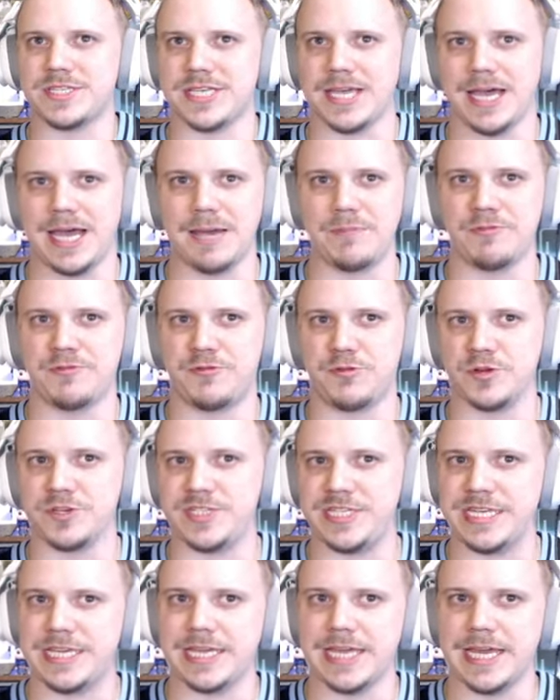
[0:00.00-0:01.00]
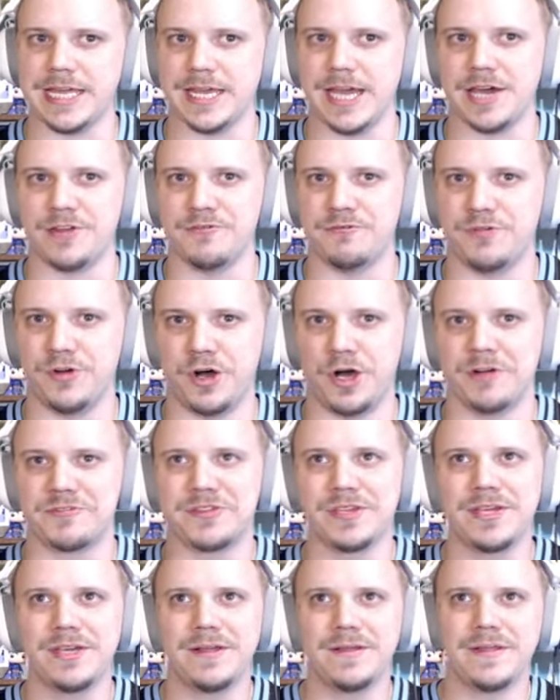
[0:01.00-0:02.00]
of time before DK got
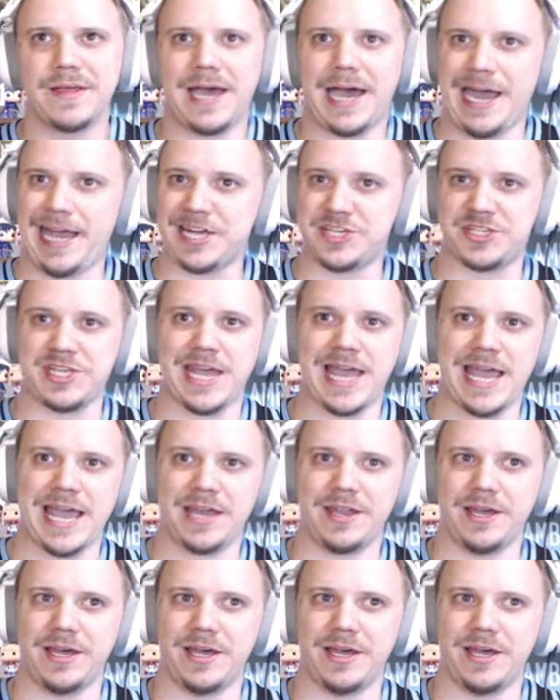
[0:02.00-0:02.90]
involved. I actually had